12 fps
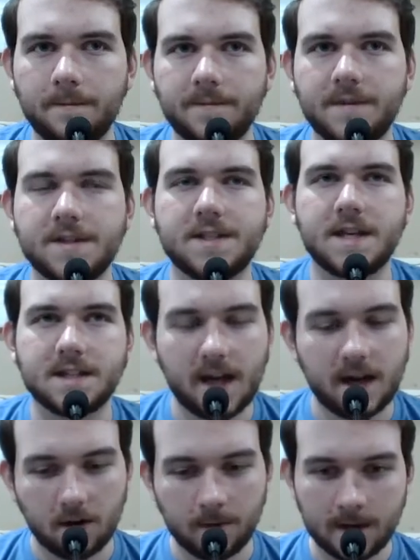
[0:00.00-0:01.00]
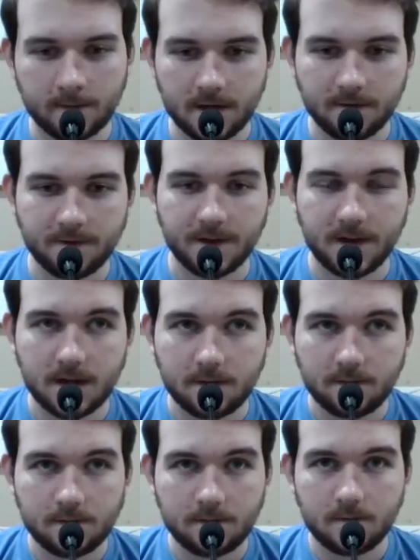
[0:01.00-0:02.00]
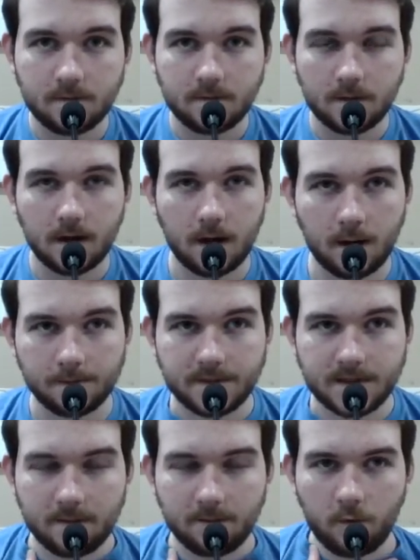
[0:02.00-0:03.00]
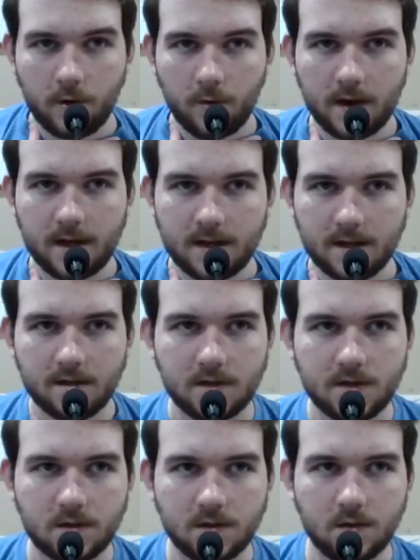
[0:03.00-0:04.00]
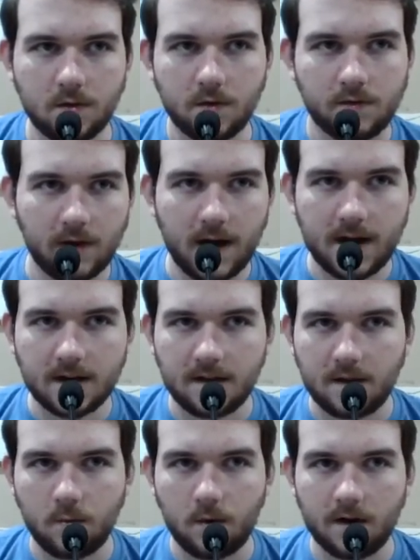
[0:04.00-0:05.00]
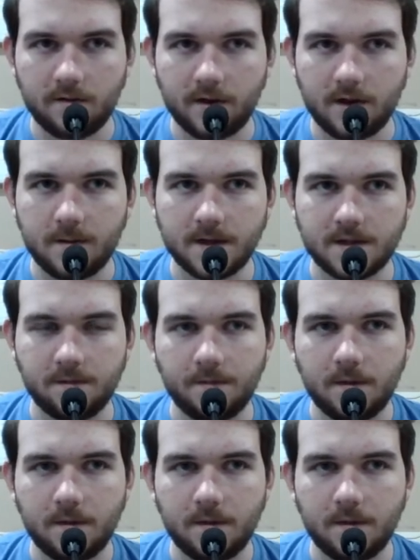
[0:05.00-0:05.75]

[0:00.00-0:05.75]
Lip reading: This does kind of remind me of the temple we went in to find the water Vellumental.